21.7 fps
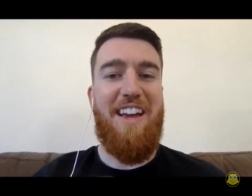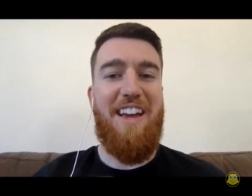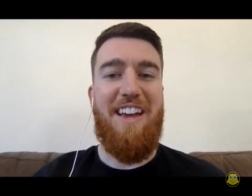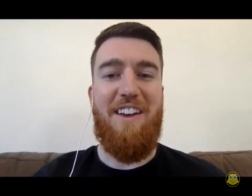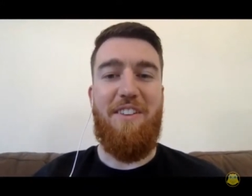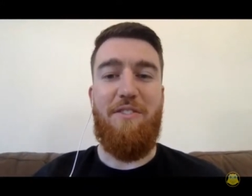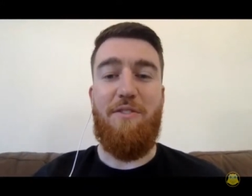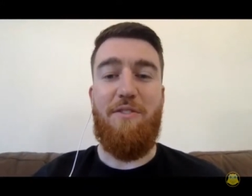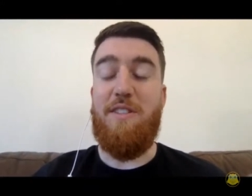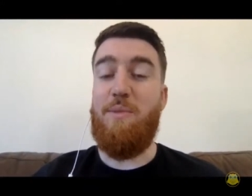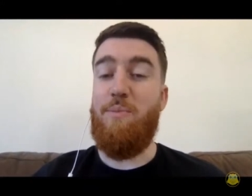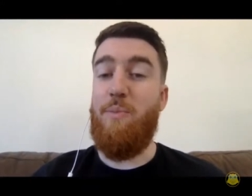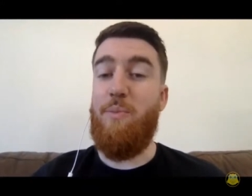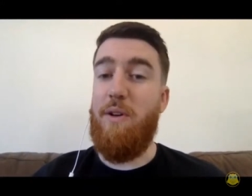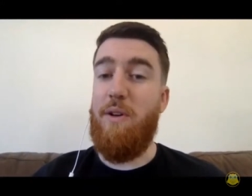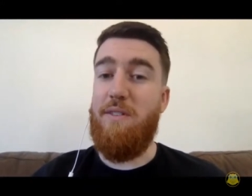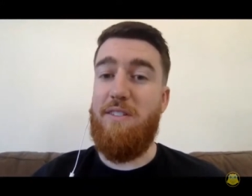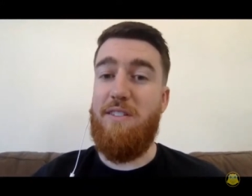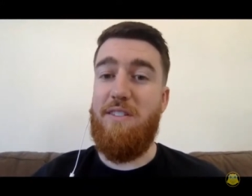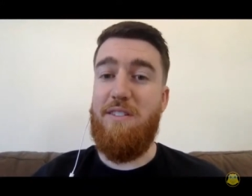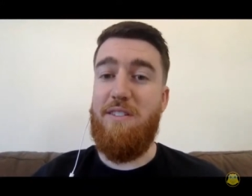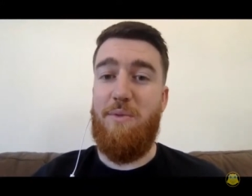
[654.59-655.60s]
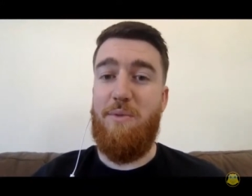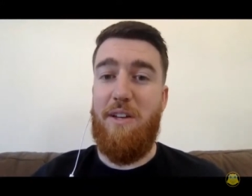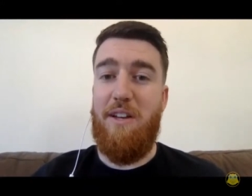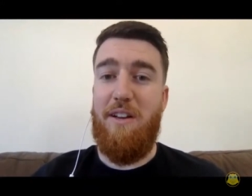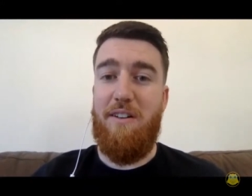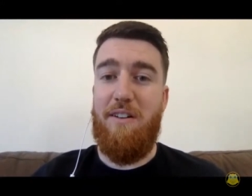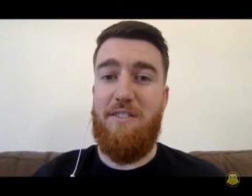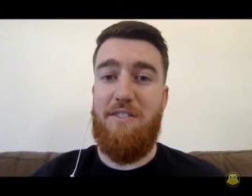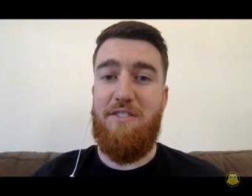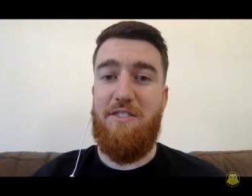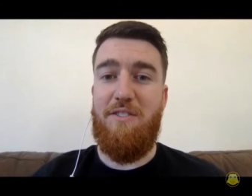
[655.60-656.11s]
uh, responses we
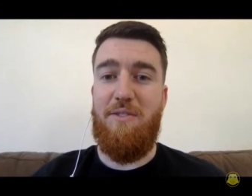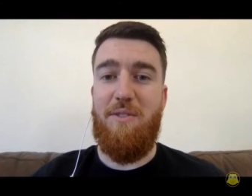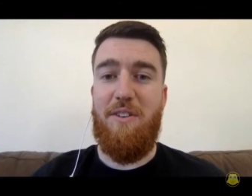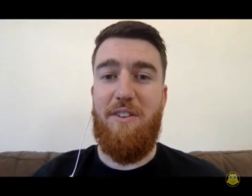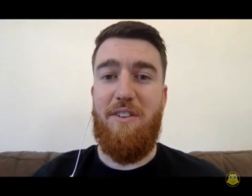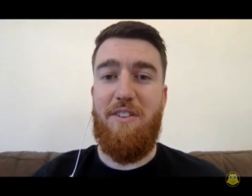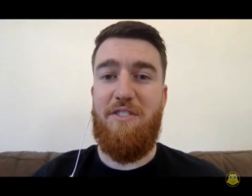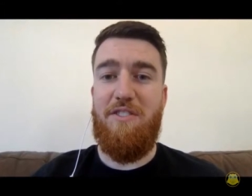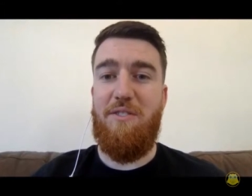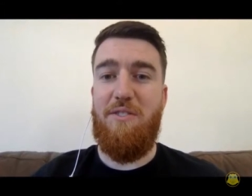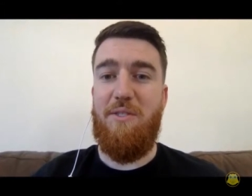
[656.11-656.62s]
got to our,